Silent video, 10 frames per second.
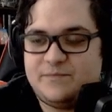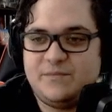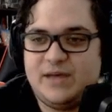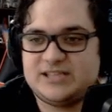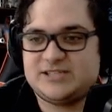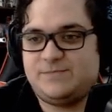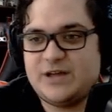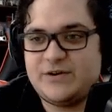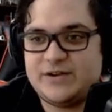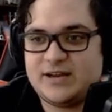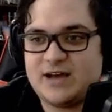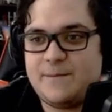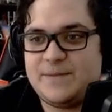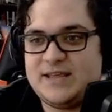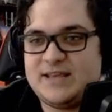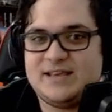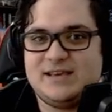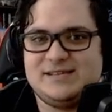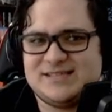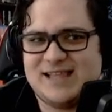exploded a company.
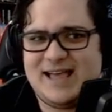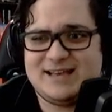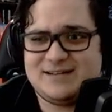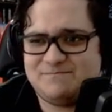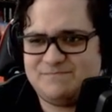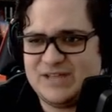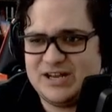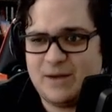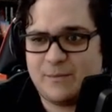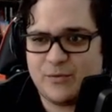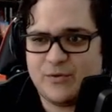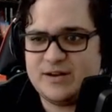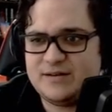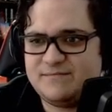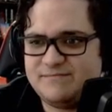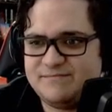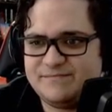He's like the number one